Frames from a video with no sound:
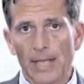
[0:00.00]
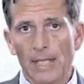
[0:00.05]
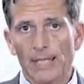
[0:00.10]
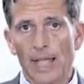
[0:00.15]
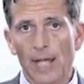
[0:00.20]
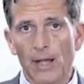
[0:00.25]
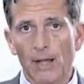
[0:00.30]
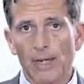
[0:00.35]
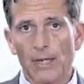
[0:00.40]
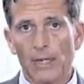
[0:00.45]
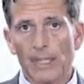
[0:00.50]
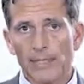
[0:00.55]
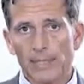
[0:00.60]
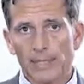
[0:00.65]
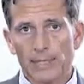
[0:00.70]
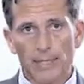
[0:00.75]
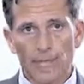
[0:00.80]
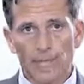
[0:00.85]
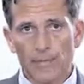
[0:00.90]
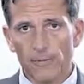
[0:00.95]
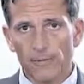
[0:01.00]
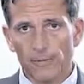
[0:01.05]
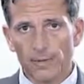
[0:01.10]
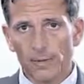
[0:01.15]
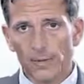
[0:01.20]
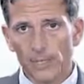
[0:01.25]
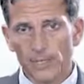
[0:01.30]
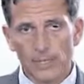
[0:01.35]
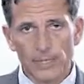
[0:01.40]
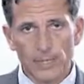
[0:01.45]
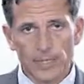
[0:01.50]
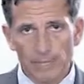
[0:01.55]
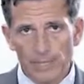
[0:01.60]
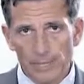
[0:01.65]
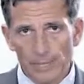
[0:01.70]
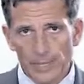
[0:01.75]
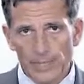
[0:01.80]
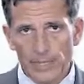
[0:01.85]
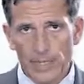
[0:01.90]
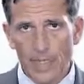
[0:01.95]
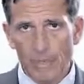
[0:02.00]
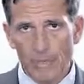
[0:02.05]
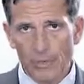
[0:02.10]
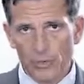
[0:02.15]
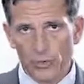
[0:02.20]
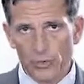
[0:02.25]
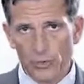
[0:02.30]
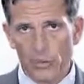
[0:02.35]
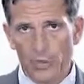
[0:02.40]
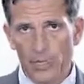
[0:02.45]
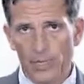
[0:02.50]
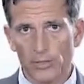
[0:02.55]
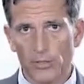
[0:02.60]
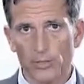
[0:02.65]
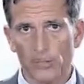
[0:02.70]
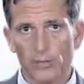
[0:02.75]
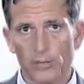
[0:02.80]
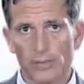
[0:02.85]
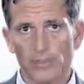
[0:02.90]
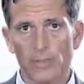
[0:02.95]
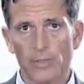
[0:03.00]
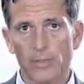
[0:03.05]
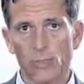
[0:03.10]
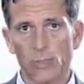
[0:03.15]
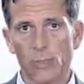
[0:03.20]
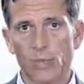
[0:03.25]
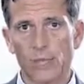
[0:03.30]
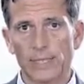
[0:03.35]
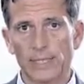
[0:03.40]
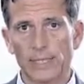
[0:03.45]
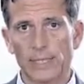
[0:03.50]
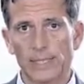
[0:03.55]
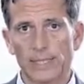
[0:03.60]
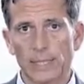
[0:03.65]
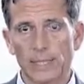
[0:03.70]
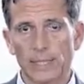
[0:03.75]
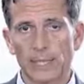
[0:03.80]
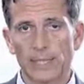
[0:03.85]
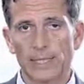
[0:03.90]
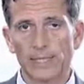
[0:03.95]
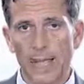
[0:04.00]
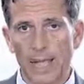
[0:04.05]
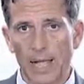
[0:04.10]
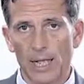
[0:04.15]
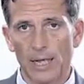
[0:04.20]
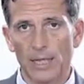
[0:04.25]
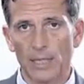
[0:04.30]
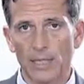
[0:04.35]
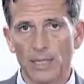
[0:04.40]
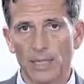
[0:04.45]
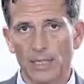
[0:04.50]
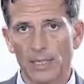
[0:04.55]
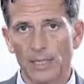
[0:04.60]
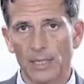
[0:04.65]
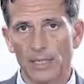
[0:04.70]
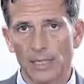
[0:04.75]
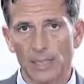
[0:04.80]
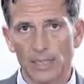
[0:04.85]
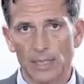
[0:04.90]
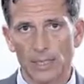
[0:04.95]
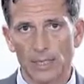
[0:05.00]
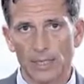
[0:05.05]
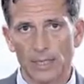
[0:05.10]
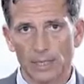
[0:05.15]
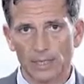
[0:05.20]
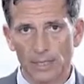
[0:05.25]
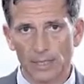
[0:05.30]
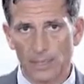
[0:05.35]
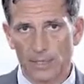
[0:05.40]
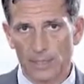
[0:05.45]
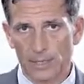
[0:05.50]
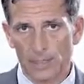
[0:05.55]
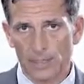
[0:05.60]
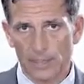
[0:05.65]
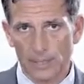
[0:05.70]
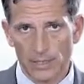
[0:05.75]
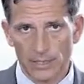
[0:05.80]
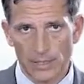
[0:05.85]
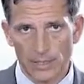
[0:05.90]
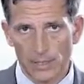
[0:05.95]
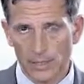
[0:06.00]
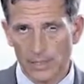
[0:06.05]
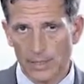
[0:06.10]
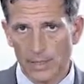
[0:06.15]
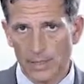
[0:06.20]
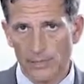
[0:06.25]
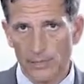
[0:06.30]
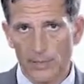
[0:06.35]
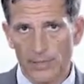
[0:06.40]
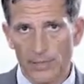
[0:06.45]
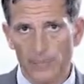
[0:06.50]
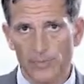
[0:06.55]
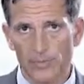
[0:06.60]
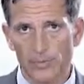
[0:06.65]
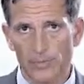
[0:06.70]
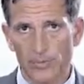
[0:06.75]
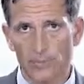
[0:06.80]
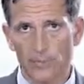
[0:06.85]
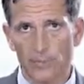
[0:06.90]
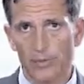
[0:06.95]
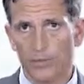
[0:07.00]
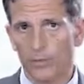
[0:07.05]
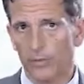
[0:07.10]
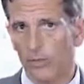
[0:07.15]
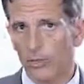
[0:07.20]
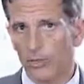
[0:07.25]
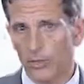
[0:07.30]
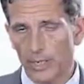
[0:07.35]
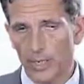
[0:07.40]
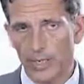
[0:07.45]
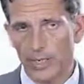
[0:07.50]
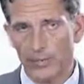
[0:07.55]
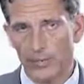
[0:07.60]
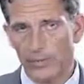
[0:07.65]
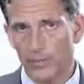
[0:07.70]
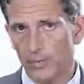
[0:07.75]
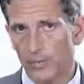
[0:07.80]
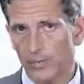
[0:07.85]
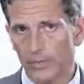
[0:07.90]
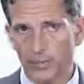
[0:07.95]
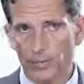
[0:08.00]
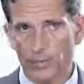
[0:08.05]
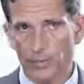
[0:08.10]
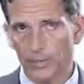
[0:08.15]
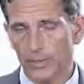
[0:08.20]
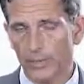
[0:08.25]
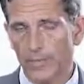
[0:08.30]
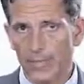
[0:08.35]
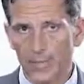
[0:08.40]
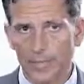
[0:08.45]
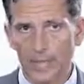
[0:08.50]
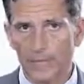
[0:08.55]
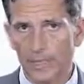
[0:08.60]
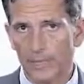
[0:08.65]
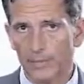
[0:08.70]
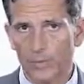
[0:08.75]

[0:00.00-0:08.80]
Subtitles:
Now, let's take a very simple example to try and understand what exactly is a liability portfolio or goal hedging portfolio looking like.